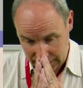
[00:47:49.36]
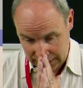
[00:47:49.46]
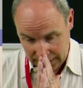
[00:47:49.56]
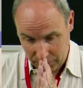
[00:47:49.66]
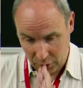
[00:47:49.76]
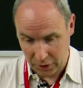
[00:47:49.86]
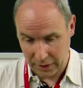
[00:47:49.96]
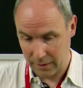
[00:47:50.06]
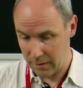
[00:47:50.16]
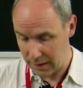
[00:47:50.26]

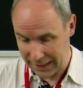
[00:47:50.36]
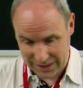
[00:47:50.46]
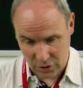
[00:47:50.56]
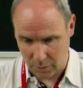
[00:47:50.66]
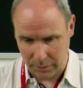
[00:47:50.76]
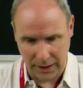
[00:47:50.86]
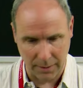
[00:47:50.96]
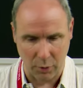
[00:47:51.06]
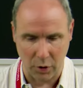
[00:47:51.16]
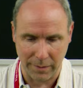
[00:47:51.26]
deploy, Xcopy
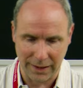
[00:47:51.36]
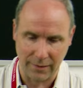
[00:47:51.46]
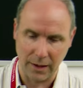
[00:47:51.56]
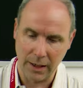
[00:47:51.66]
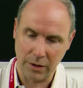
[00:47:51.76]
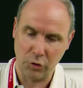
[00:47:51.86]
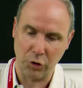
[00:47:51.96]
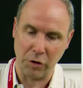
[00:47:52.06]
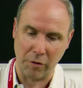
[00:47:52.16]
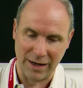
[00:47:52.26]
deployment, to
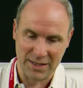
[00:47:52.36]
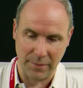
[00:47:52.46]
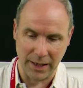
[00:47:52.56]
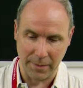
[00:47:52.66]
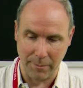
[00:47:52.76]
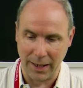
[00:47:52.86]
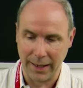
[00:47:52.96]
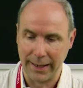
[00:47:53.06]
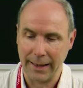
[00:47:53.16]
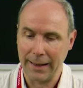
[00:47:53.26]
your Raspberry
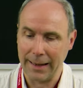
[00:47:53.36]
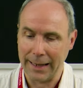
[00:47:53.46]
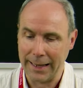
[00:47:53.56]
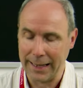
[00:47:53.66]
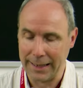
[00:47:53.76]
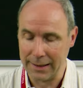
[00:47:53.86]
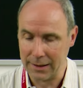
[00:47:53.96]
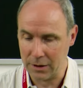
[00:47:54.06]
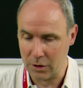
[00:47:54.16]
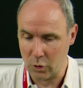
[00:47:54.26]
Pi, and
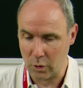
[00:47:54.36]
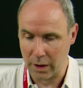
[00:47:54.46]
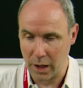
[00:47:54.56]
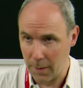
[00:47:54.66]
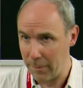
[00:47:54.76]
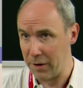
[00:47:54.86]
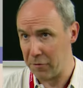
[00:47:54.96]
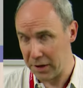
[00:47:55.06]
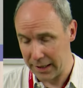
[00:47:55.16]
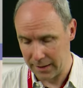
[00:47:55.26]
you are up and
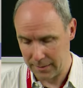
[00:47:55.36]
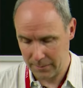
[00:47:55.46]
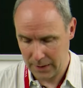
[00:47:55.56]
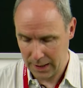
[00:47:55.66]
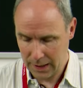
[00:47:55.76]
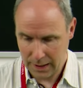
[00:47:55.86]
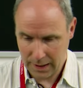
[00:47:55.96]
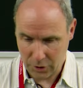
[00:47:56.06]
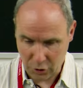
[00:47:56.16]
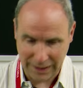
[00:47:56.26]
running.
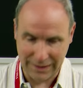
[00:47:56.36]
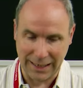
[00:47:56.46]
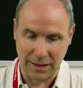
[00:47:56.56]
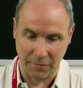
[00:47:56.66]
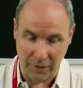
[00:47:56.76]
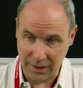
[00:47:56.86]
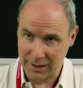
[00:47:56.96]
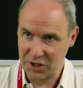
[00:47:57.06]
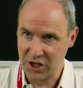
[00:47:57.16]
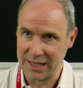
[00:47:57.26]
You can take
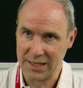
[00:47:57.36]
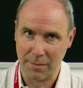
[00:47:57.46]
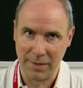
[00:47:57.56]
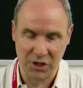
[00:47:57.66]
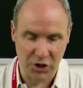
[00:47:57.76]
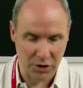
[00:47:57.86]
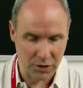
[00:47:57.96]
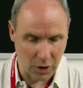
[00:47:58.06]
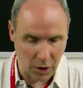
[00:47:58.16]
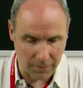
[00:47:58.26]
advantage, as I
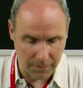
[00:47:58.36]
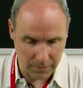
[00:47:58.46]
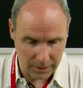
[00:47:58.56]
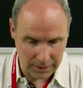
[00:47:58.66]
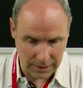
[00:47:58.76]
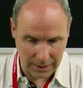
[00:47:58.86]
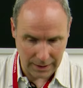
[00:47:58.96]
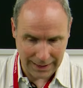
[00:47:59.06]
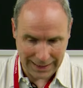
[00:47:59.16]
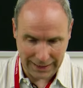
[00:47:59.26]
mentioned, of
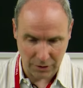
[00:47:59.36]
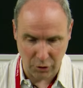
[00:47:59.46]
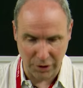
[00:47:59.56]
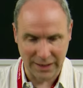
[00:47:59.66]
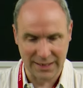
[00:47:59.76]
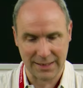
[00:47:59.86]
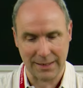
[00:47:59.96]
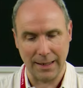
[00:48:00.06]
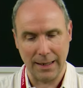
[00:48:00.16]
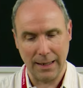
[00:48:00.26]
the electronics.
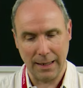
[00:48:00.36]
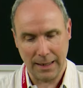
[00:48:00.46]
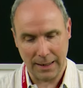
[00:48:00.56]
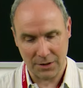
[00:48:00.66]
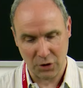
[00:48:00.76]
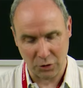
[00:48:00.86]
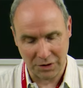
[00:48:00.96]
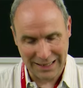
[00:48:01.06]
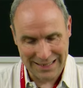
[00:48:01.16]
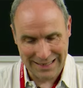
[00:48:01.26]
So
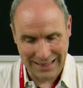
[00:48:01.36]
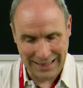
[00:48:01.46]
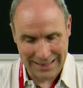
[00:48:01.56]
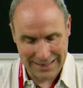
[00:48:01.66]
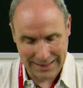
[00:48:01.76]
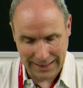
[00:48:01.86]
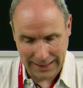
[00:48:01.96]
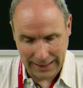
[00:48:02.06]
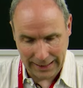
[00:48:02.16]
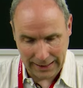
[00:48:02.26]
this is
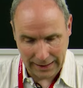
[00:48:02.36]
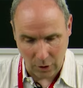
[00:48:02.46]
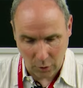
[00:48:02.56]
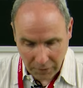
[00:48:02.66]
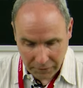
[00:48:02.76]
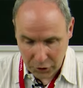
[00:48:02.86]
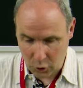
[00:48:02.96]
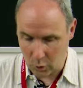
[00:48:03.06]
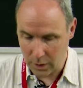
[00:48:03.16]
an overview